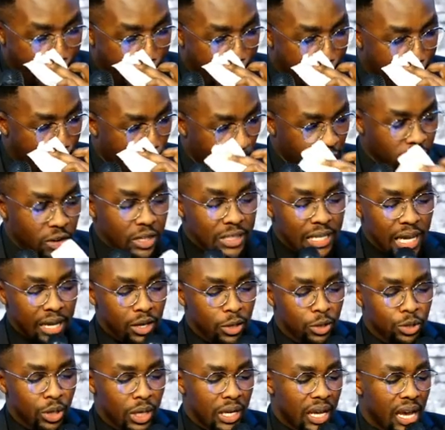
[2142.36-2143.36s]
of course i
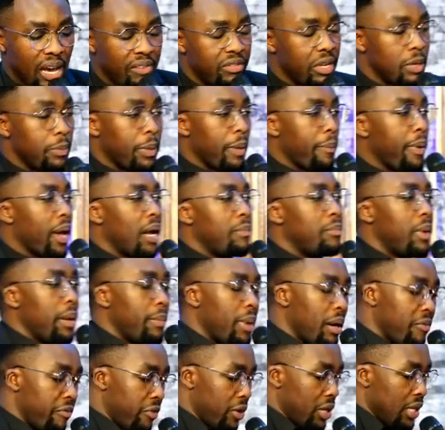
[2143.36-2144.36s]
usually haven't prepared my
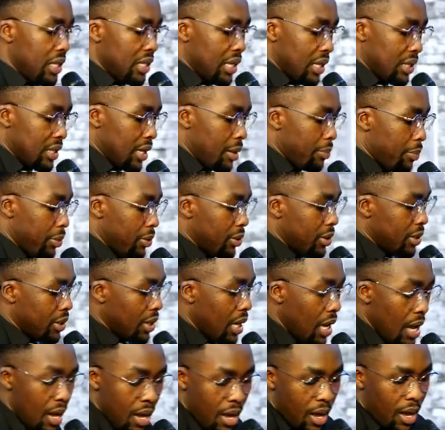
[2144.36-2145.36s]
mom for these examples
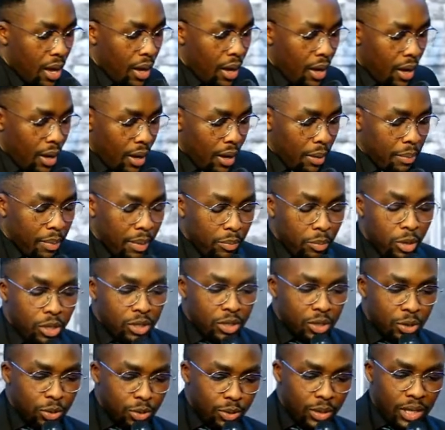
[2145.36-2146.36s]
i'm going
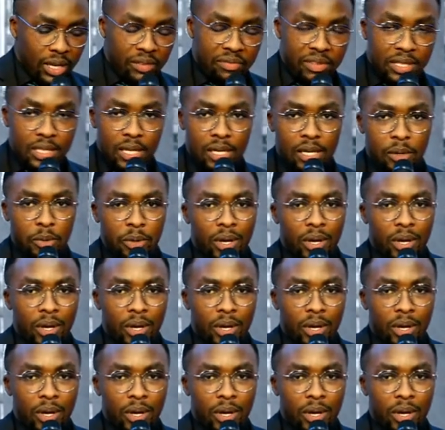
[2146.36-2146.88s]
to give it anyway